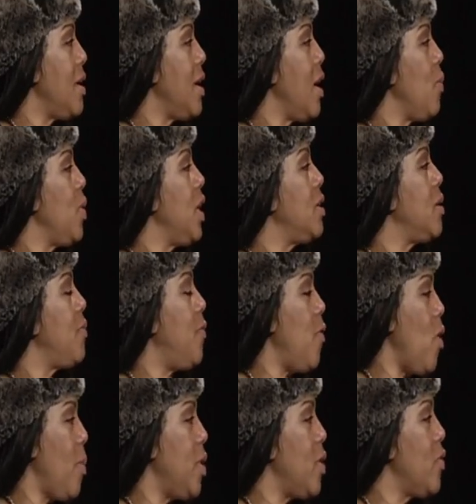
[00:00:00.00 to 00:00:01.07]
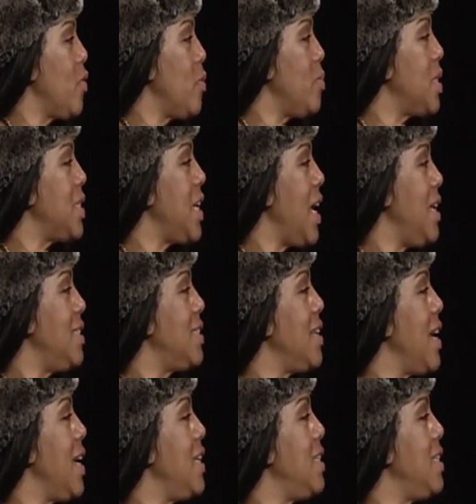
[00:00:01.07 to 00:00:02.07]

And we end up forming the group Mercedes Ladies.